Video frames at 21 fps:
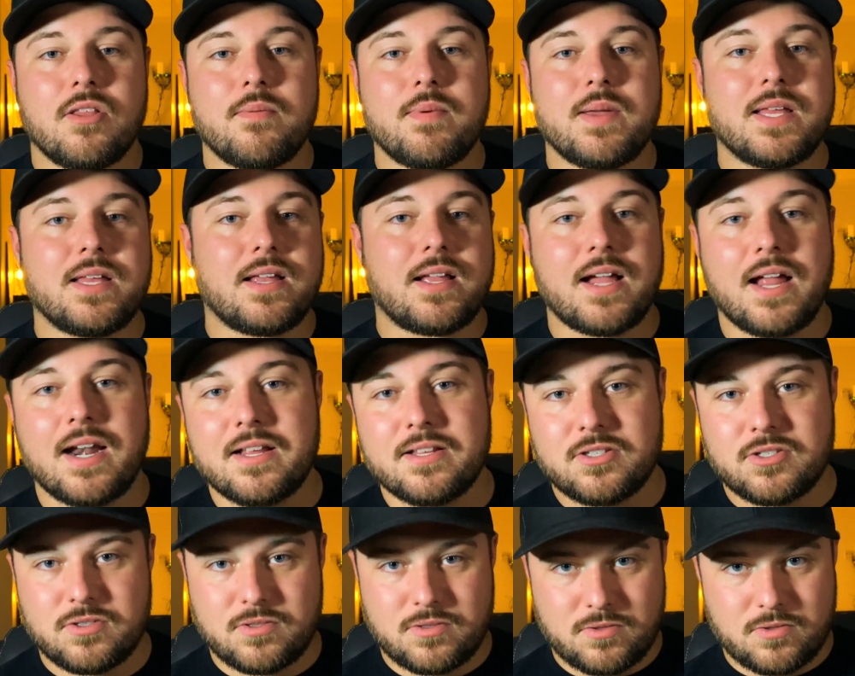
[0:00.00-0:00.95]
Let me kind
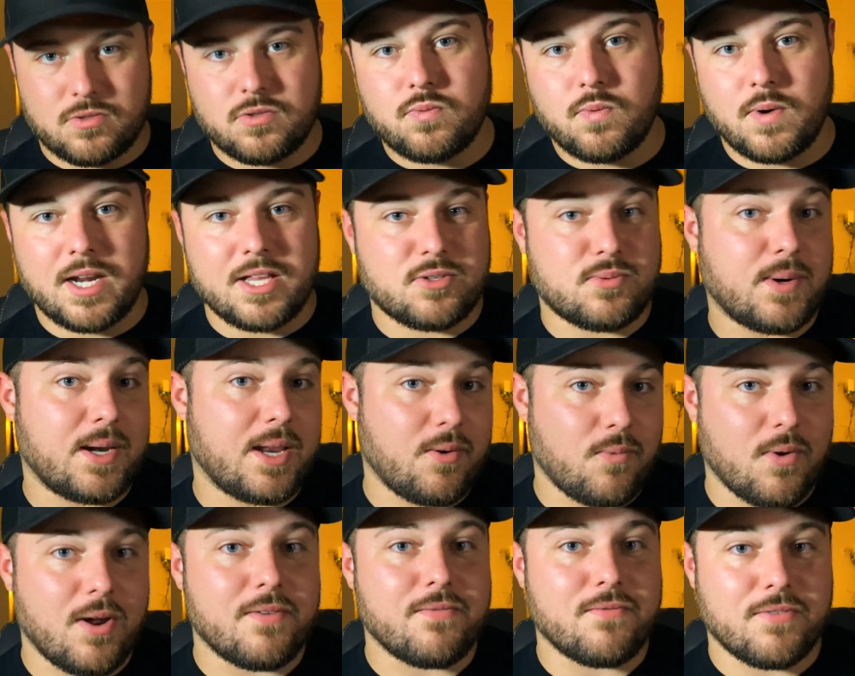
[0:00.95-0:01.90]
of
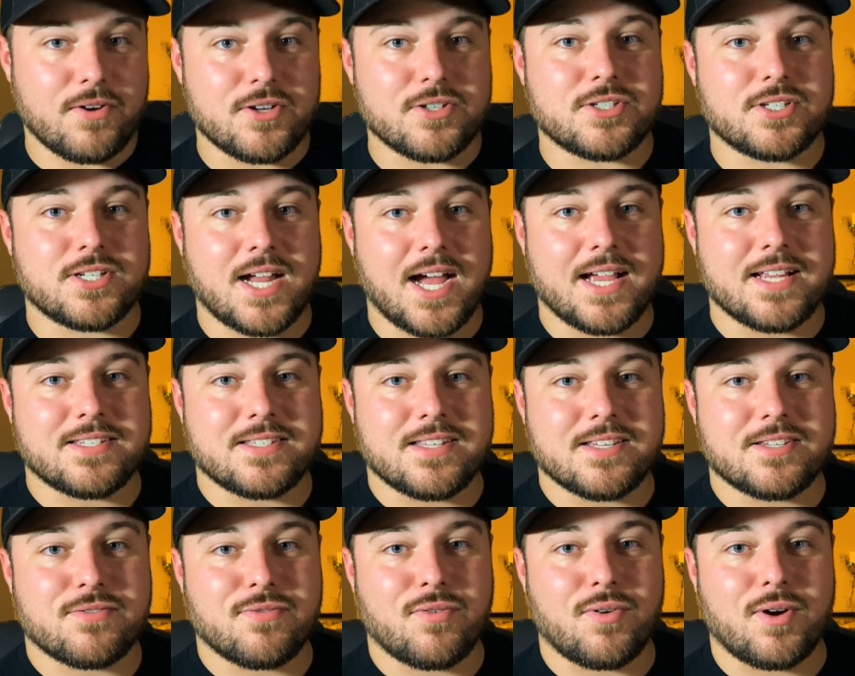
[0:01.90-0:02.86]
2021 versionize
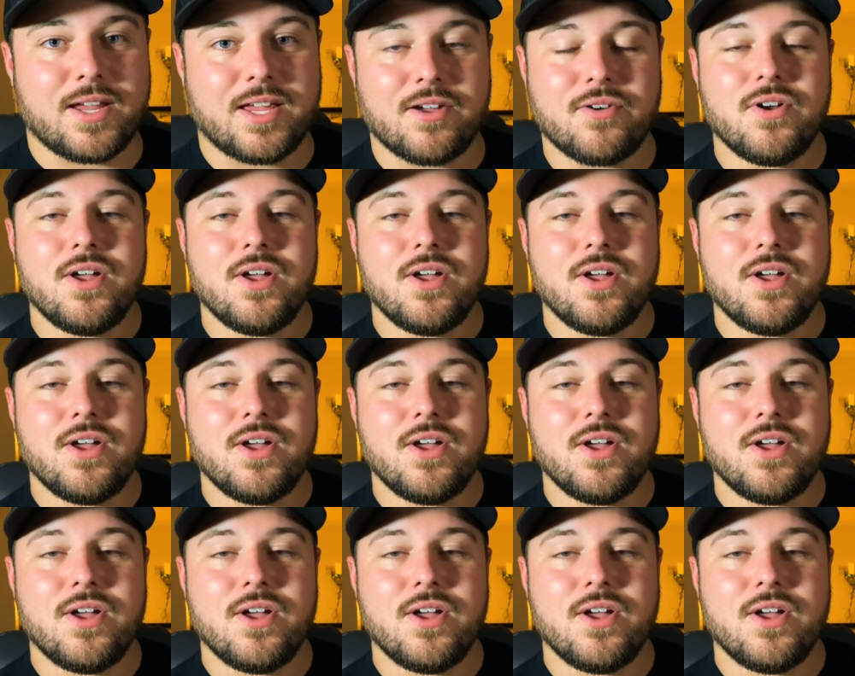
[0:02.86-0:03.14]
this for you.